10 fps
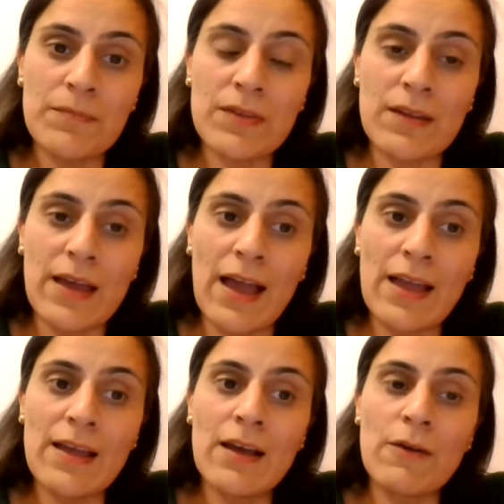
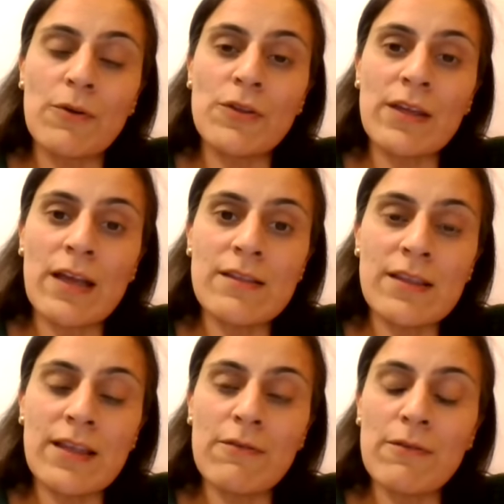Okay, when you're getting
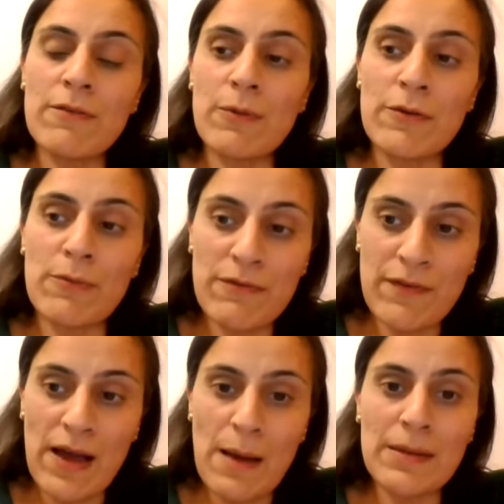together, when you're with
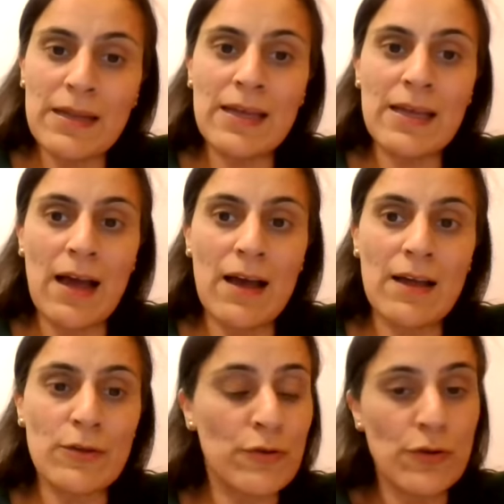family
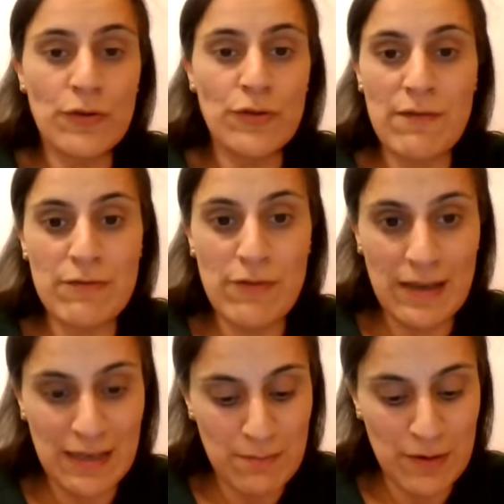and you're used to having
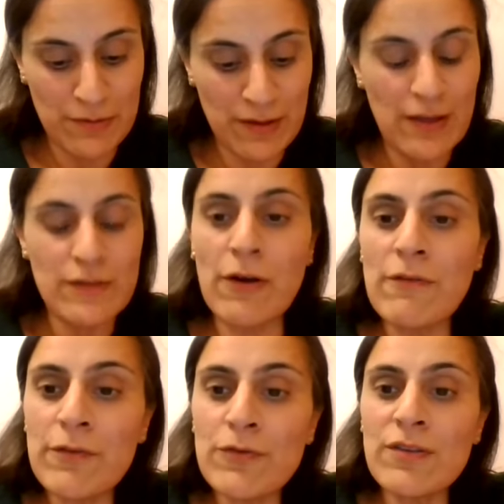regular meals,
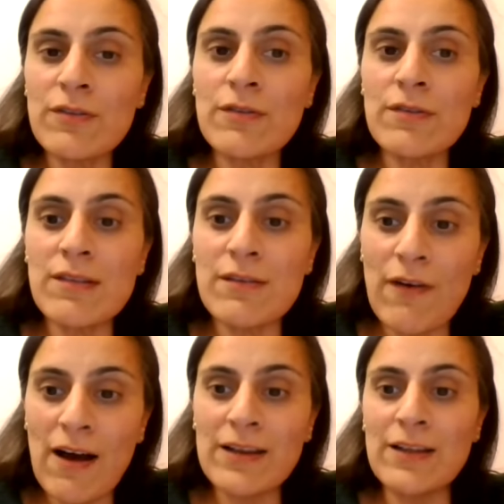don't feel just because it's
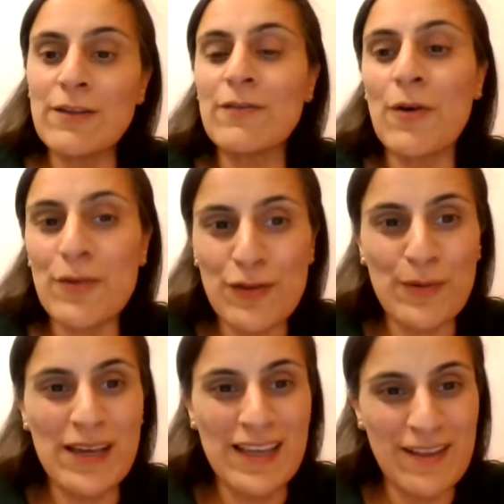Diwali you've got to
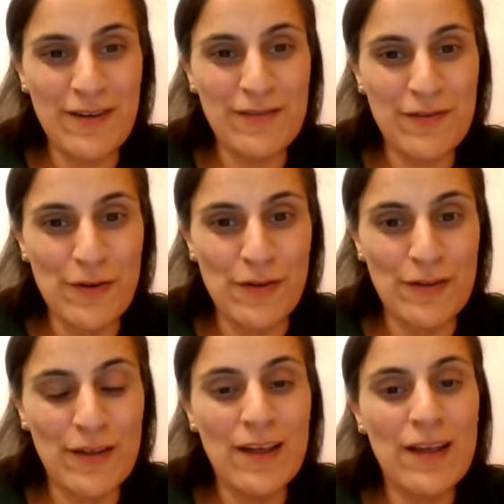eat those
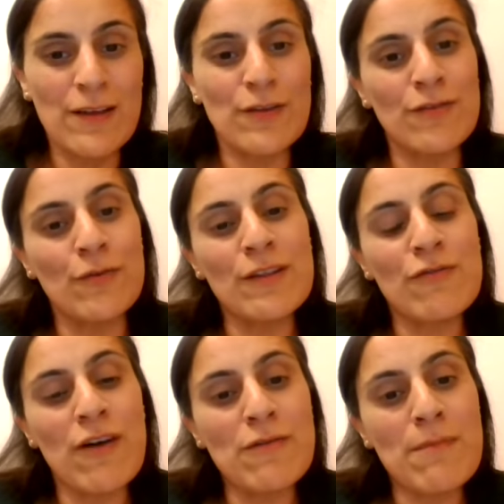foods. You should always
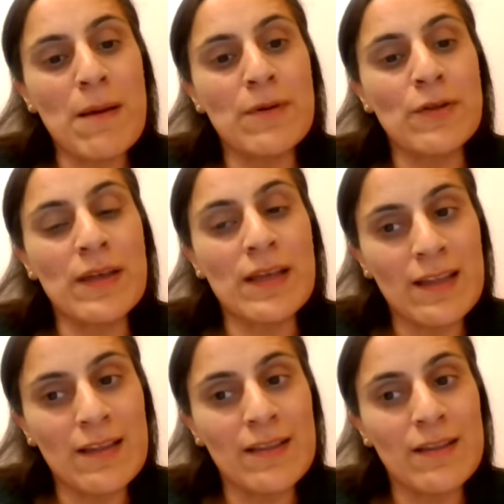try and remember you
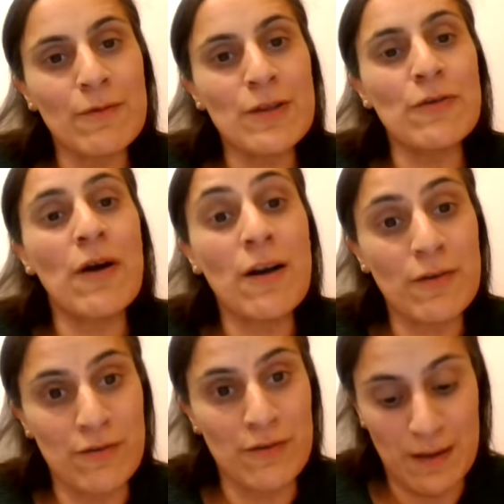eat when you're
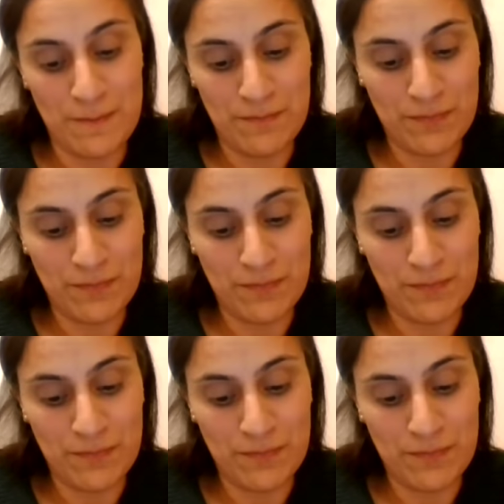hungry,